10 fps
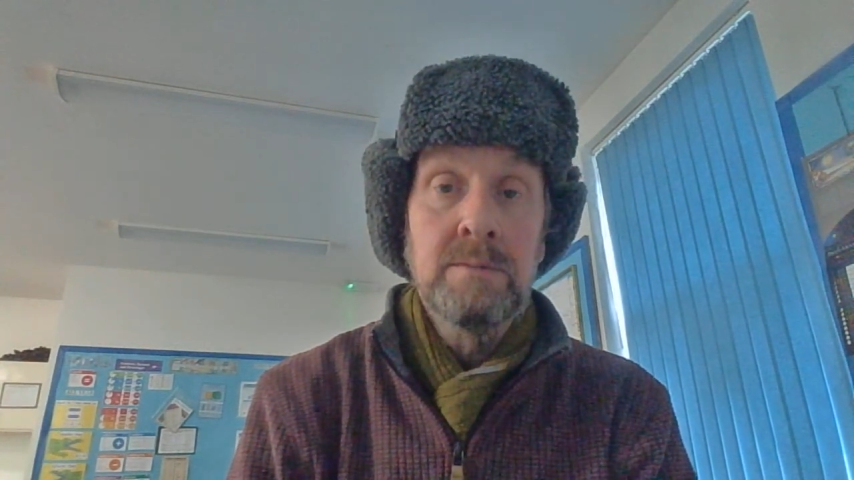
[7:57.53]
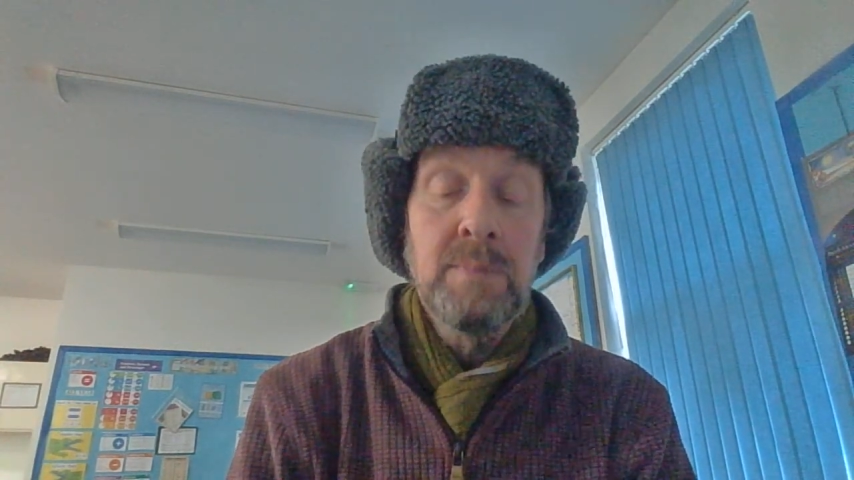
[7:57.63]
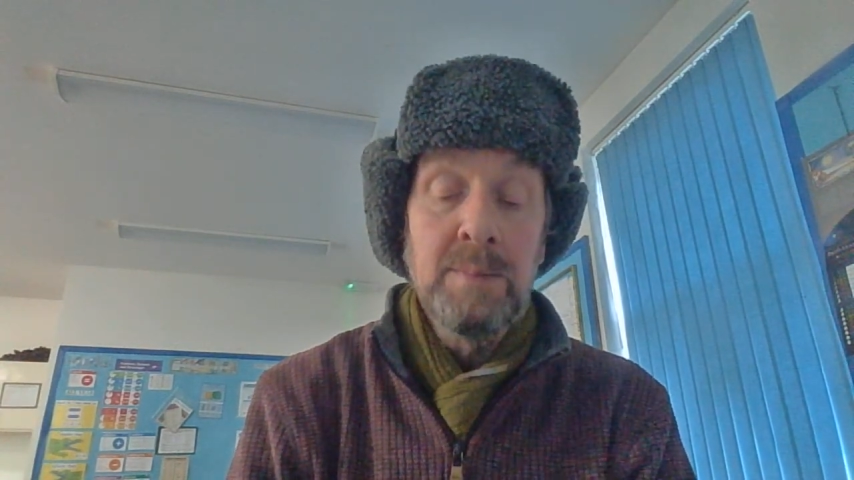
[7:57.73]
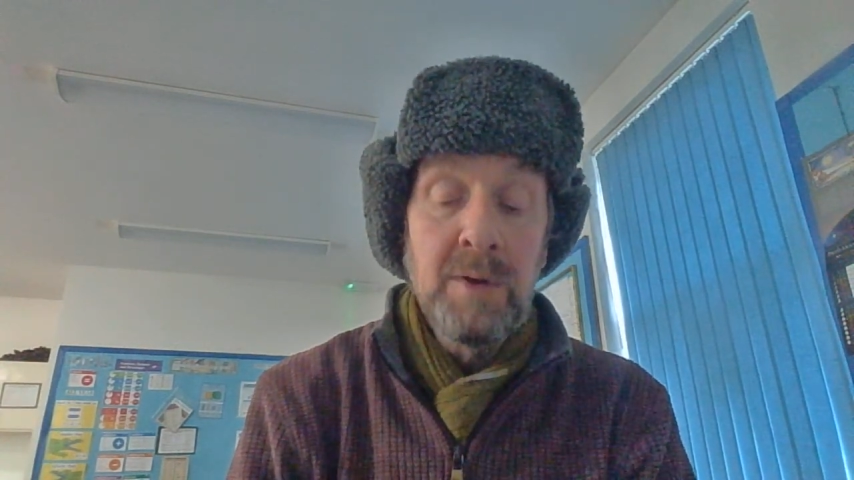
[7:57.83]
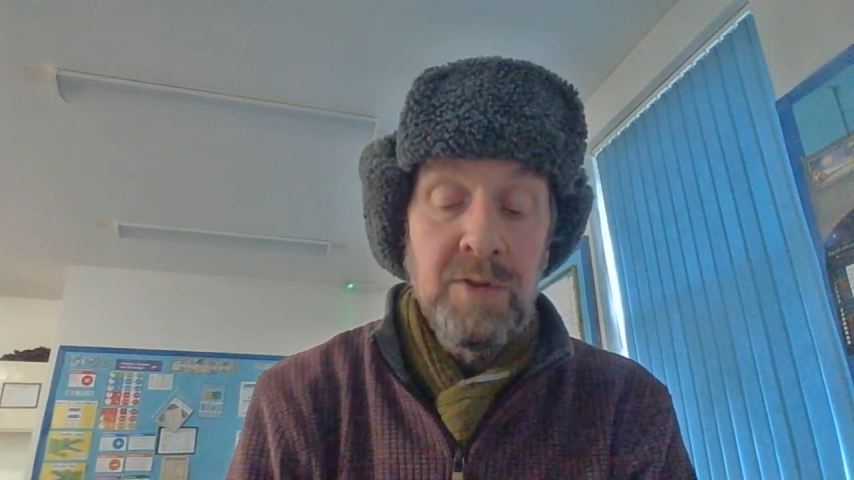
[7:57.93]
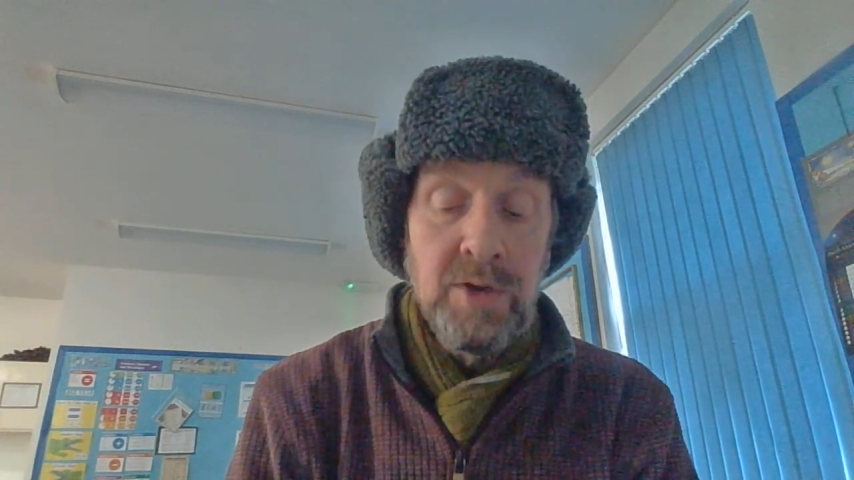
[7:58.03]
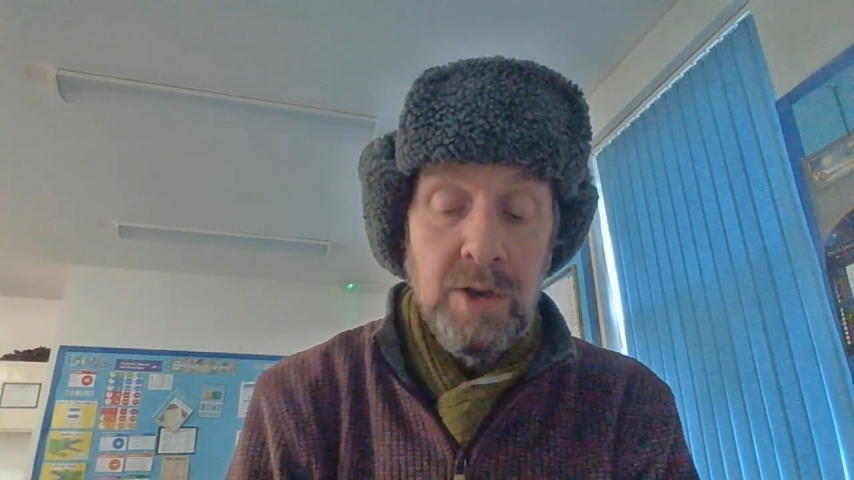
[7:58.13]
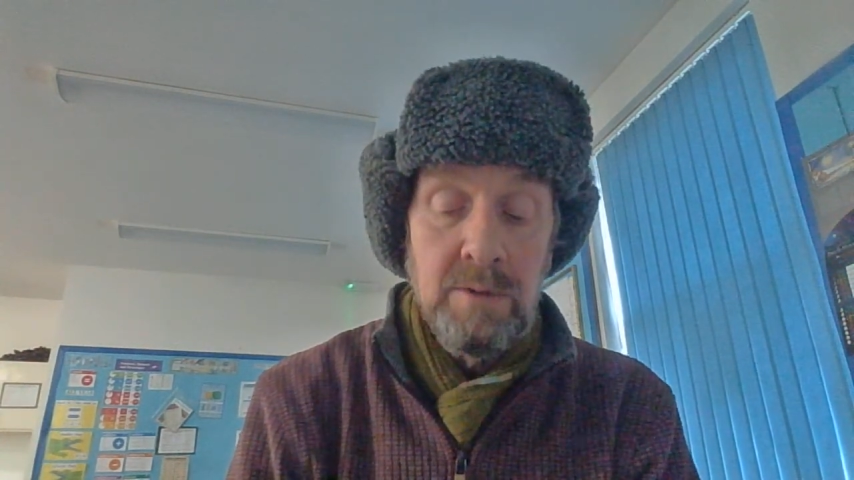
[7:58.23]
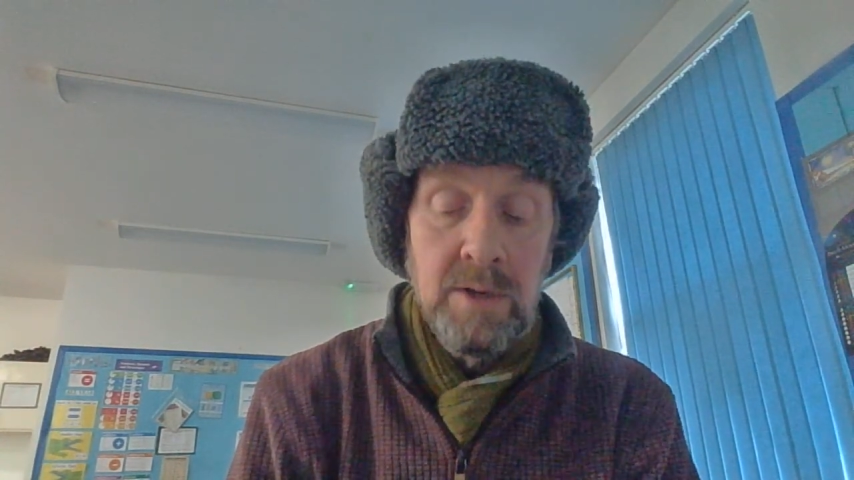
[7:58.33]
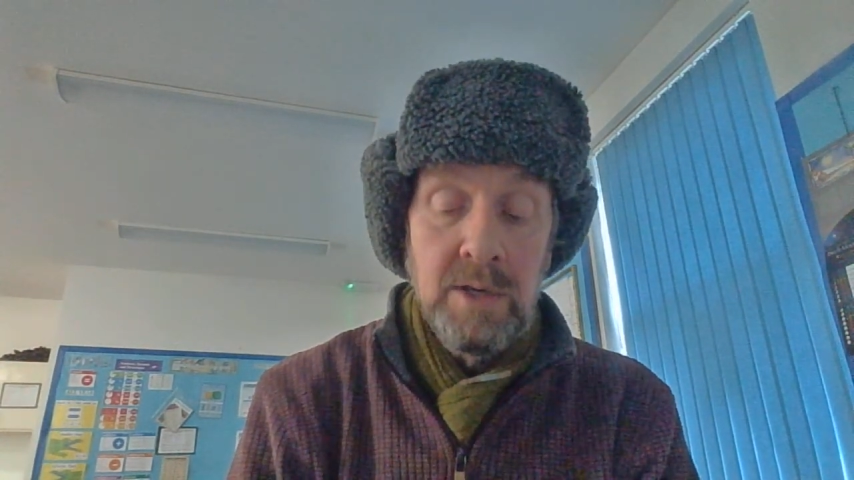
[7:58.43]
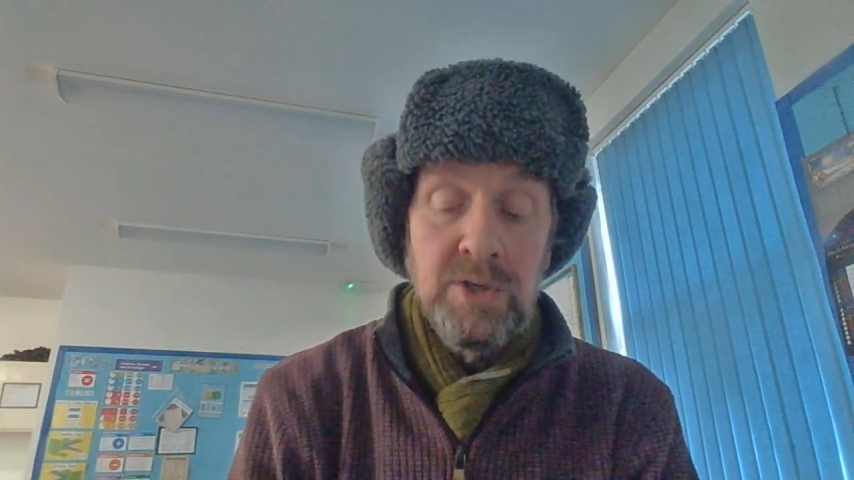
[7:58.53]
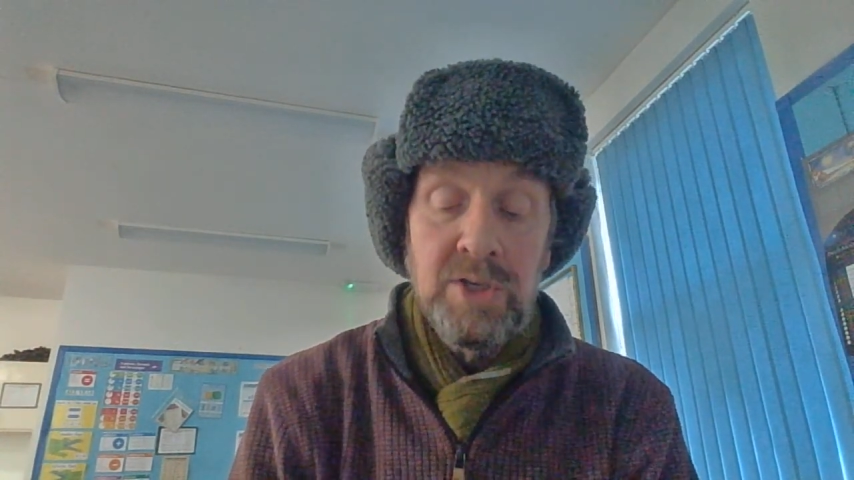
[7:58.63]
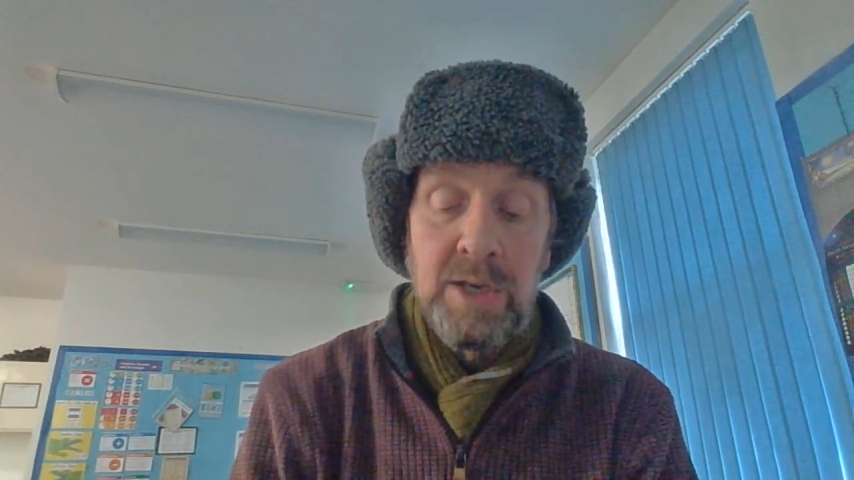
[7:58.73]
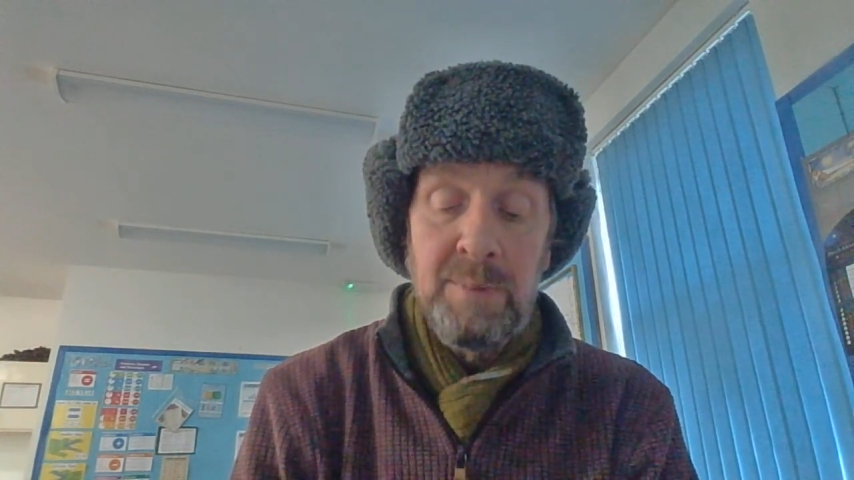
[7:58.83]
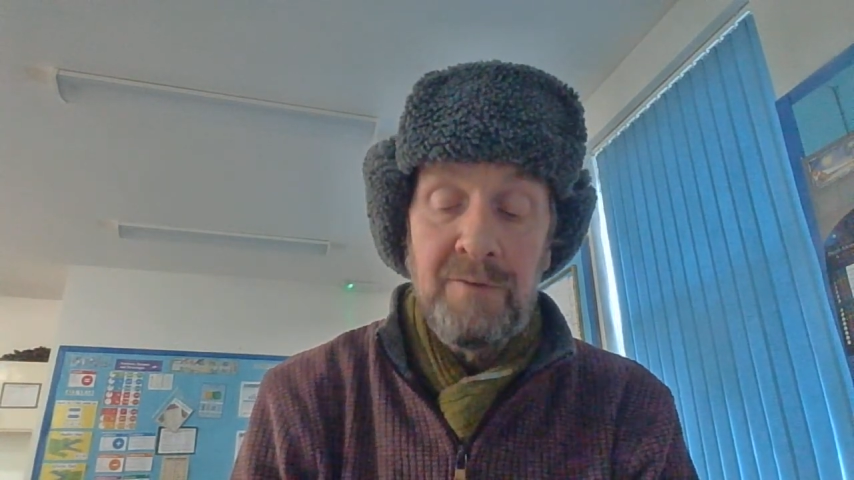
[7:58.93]
My mother knew. She
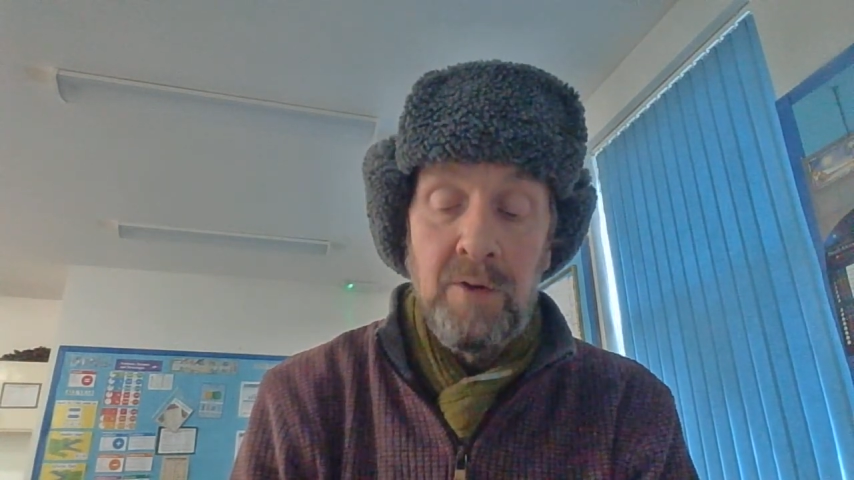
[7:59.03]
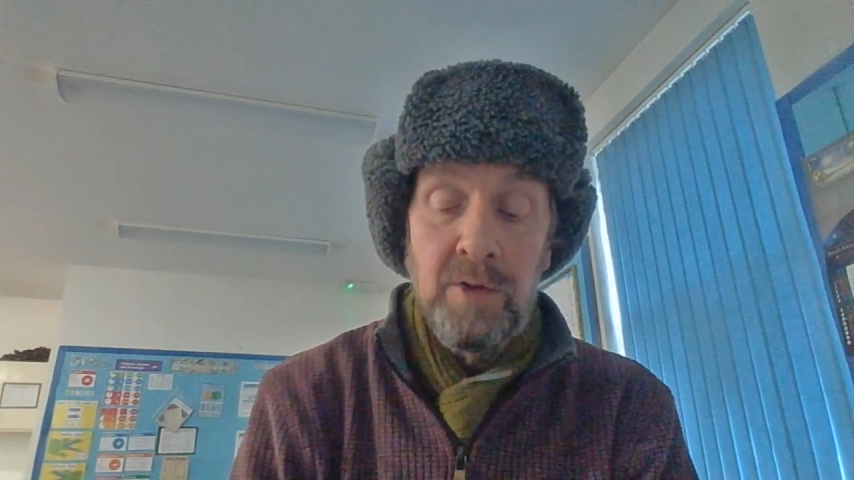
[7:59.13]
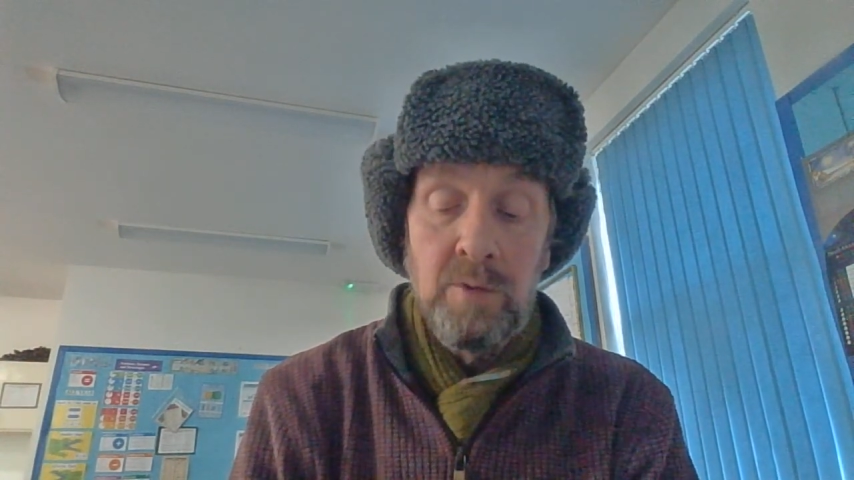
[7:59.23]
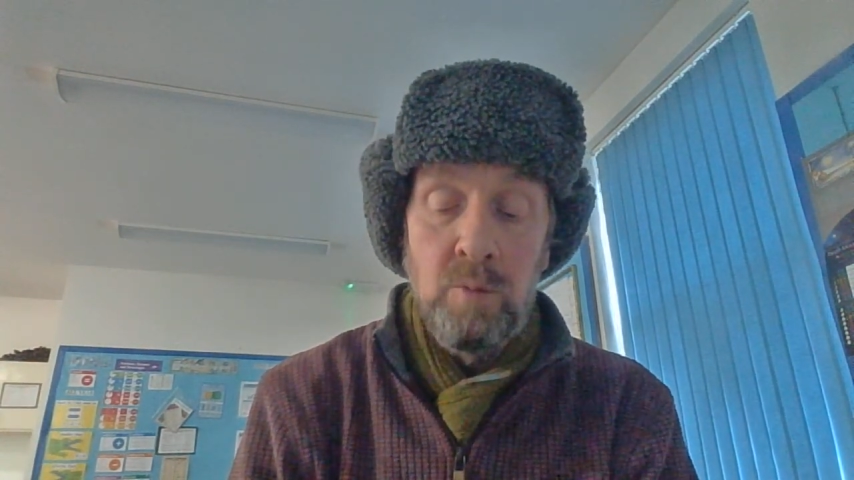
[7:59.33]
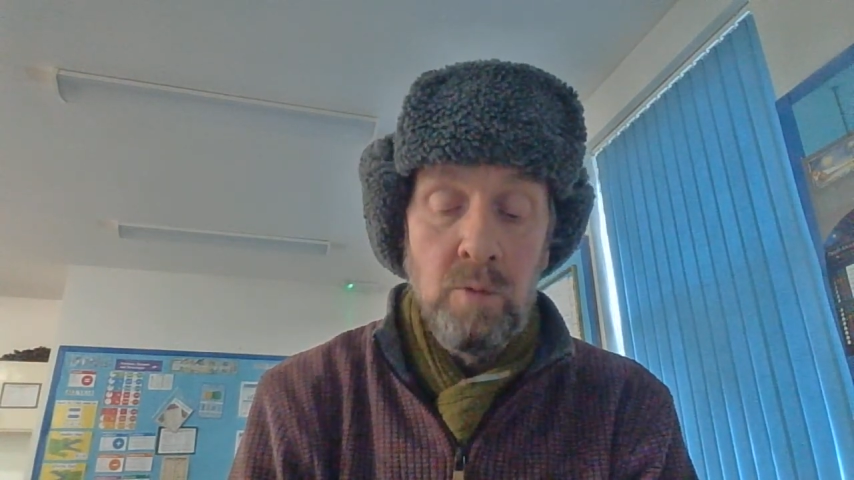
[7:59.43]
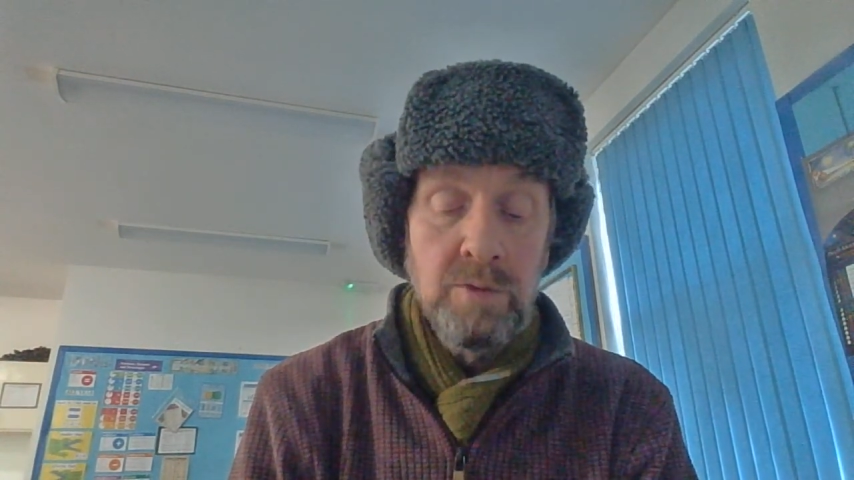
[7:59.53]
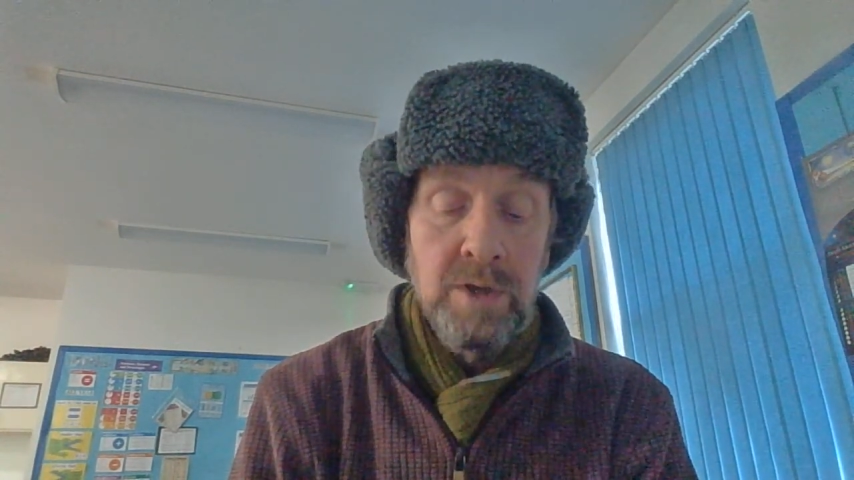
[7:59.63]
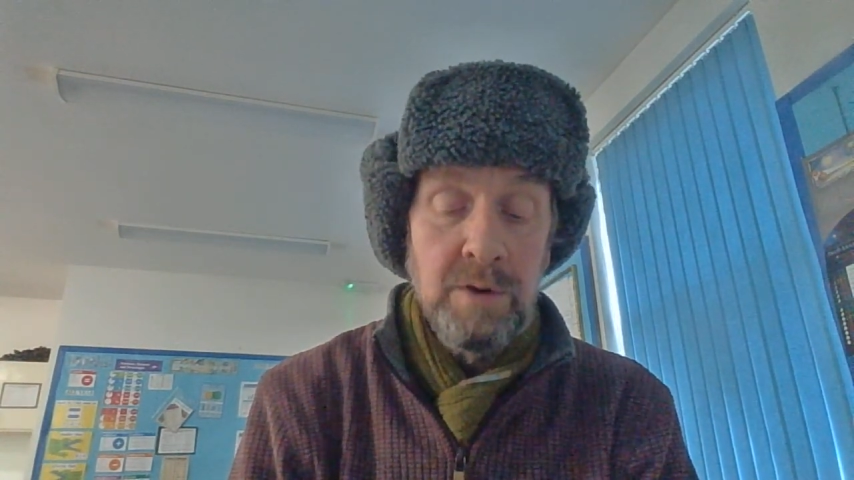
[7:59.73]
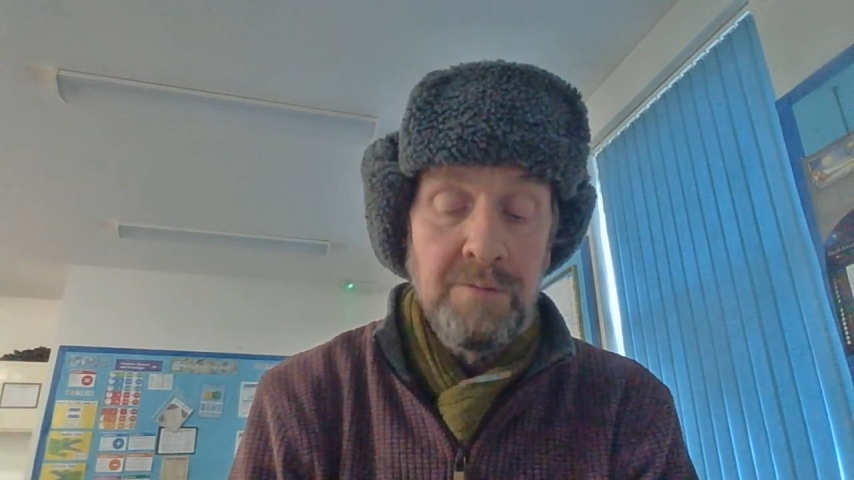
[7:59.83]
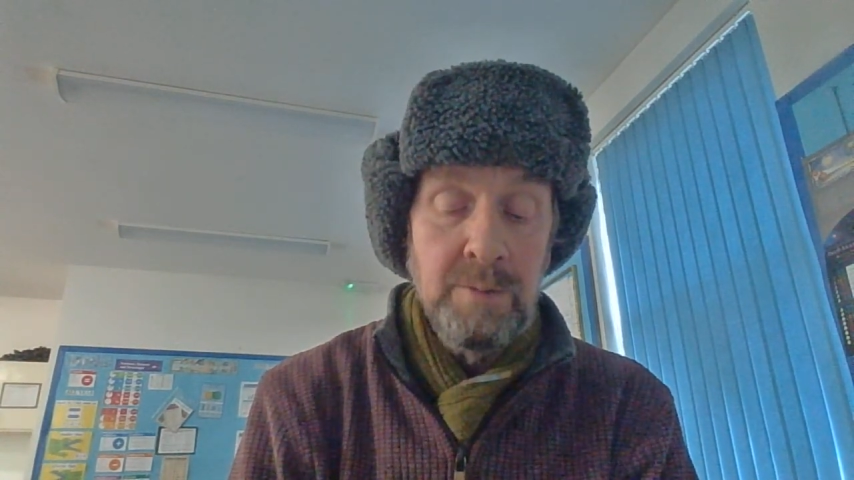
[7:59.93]
said my father warned her if